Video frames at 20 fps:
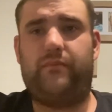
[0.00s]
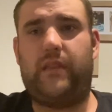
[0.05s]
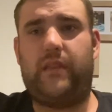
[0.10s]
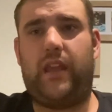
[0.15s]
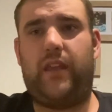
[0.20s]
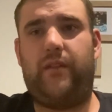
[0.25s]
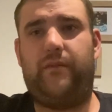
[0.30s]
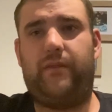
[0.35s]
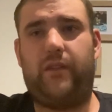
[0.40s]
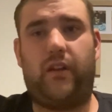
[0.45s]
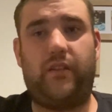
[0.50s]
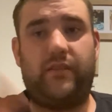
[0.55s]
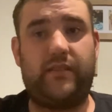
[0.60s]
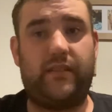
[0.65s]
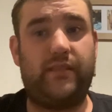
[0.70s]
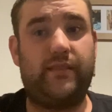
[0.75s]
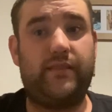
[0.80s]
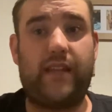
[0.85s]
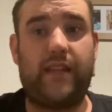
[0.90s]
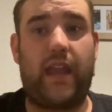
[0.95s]
even though it's in
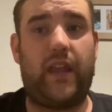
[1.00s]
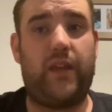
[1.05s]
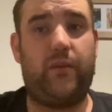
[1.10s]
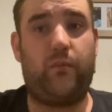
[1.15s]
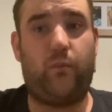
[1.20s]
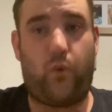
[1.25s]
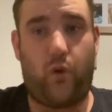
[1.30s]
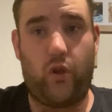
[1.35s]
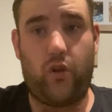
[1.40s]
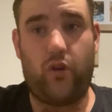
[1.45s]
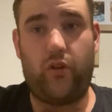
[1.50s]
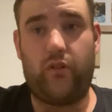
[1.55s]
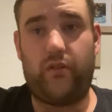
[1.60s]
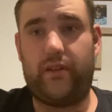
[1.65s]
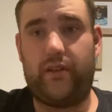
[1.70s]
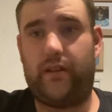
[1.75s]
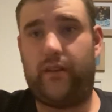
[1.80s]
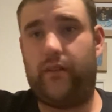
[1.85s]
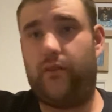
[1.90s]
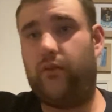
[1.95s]
the same world
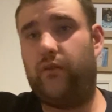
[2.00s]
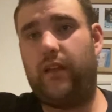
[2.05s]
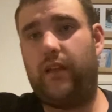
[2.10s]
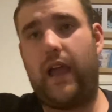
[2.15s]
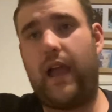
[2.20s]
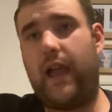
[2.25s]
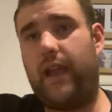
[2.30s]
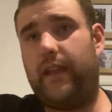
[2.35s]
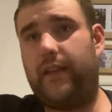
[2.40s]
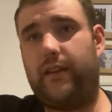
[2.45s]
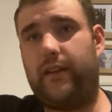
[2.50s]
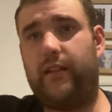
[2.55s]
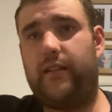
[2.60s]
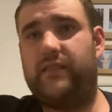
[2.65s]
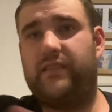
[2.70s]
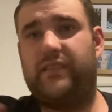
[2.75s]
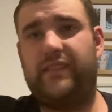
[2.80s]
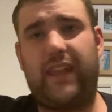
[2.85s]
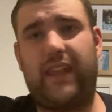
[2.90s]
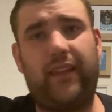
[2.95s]
and all that, you know,
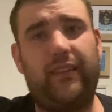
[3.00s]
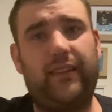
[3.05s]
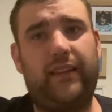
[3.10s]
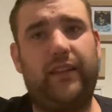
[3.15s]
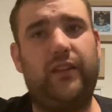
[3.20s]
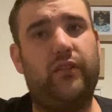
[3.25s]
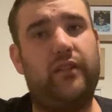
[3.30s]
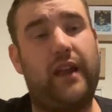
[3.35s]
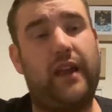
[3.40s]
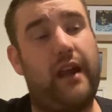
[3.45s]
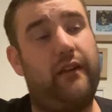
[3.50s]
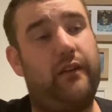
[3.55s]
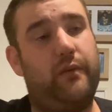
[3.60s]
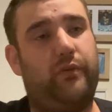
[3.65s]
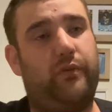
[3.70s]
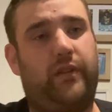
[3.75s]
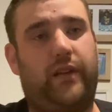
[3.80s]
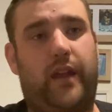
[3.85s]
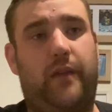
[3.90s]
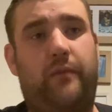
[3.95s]
it's technically not a Harry
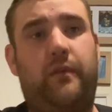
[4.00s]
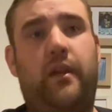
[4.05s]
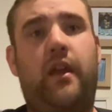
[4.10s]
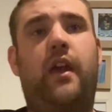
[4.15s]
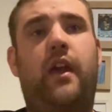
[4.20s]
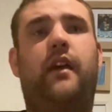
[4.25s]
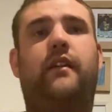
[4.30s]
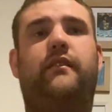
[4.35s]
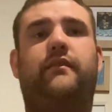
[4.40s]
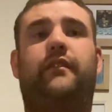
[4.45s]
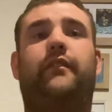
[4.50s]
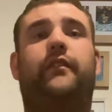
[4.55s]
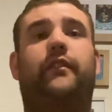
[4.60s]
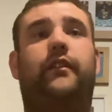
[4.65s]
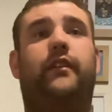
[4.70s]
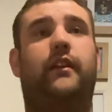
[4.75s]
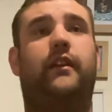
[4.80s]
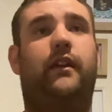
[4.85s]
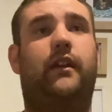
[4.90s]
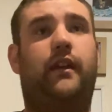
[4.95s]
Potter game. So,
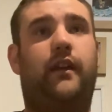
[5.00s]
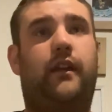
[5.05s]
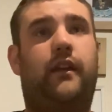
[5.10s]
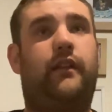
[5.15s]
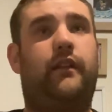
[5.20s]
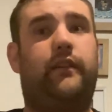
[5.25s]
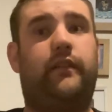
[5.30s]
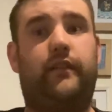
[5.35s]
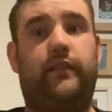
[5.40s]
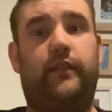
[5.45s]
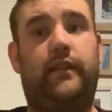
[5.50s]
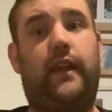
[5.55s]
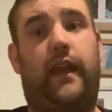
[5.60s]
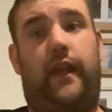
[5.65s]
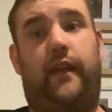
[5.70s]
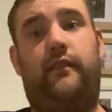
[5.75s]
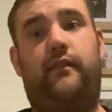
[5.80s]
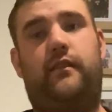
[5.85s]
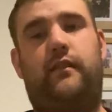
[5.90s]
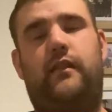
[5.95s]
yeah,
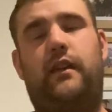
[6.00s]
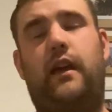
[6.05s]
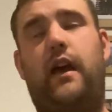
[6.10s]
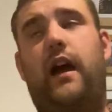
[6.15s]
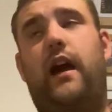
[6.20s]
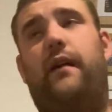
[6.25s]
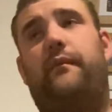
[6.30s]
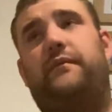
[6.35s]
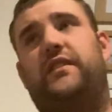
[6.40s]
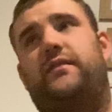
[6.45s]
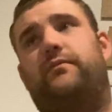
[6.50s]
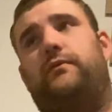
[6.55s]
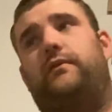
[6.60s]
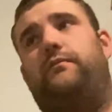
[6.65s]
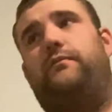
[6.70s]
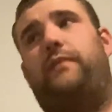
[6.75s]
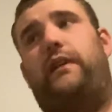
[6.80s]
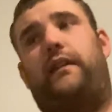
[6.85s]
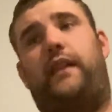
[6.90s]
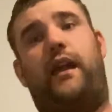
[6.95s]
um, just
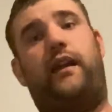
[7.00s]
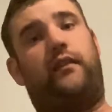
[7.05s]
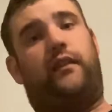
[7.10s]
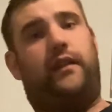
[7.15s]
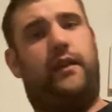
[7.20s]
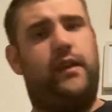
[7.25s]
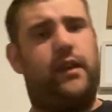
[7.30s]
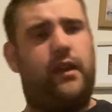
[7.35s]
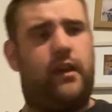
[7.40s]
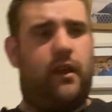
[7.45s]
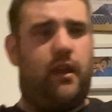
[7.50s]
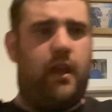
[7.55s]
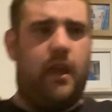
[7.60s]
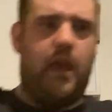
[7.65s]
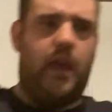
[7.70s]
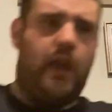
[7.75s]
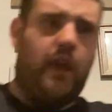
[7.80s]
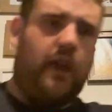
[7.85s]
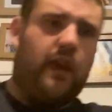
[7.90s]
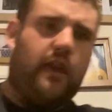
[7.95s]
want to make that clear.
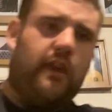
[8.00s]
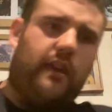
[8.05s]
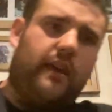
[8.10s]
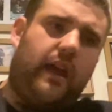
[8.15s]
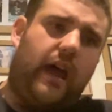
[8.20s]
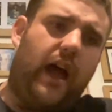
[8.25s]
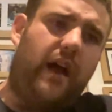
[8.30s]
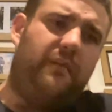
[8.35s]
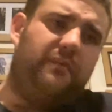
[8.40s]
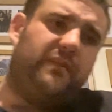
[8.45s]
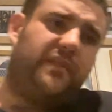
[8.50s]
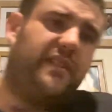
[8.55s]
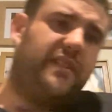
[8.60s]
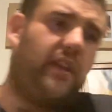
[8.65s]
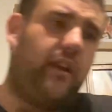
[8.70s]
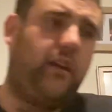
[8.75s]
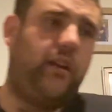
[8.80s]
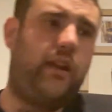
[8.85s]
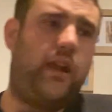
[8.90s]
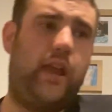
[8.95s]
Um,
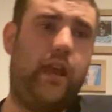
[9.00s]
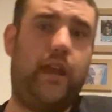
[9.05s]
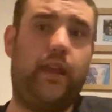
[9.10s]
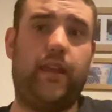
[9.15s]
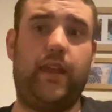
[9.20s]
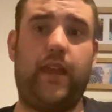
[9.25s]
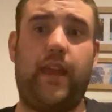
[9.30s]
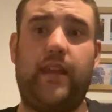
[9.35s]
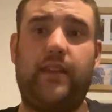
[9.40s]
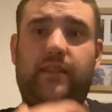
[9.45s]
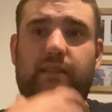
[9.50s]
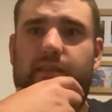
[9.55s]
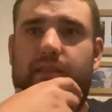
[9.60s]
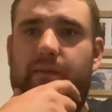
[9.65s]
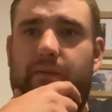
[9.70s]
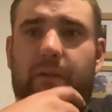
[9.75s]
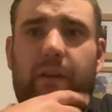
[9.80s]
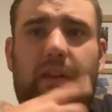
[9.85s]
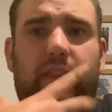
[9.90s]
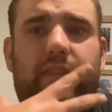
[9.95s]
so, yeah,
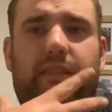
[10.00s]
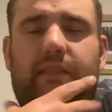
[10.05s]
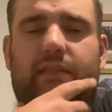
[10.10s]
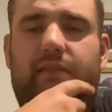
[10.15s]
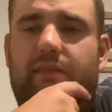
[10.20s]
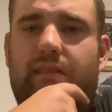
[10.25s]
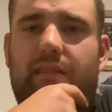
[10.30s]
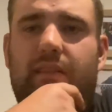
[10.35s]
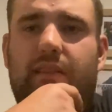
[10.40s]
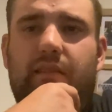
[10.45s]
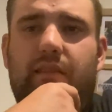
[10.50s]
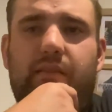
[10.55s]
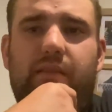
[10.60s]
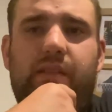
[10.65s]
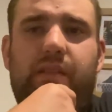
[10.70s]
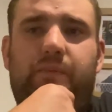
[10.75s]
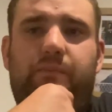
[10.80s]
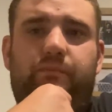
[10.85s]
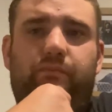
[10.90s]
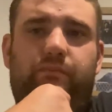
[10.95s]
fifth,
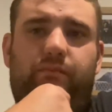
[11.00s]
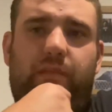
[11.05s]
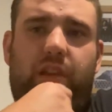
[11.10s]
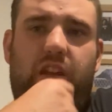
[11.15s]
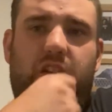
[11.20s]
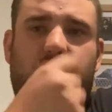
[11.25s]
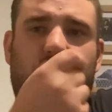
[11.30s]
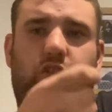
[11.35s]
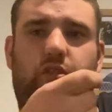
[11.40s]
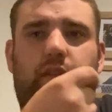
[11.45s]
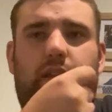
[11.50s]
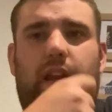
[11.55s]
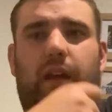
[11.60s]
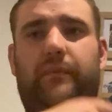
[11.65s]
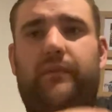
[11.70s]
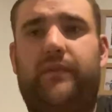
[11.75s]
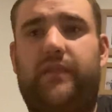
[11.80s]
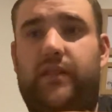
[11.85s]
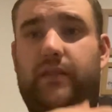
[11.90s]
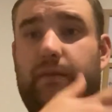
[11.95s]
this, a student
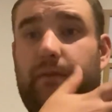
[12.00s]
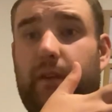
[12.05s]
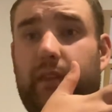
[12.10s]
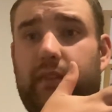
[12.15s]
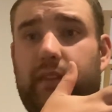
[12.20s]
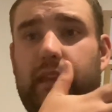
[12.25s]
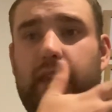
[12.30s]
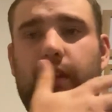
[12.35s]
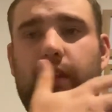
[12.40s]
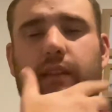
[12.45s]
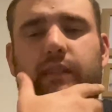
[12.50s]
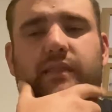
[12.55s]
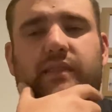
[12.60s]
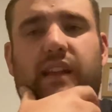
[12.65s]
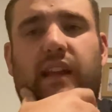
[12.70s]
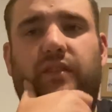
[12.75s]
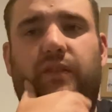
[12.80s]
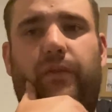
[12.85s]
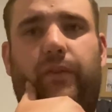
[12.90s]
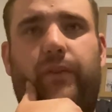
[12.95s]
comes as fifth year,
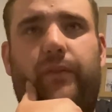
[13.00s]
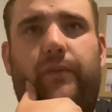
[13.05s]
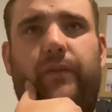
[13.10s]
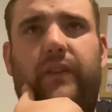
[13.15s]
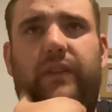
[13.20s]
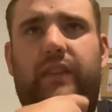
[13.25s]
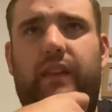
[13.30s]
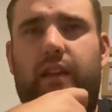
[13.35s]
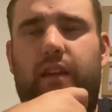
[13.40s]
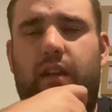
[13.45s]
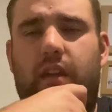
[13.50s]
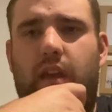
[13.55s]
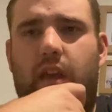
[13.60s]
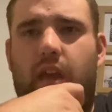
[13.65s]
starts off at fifth year,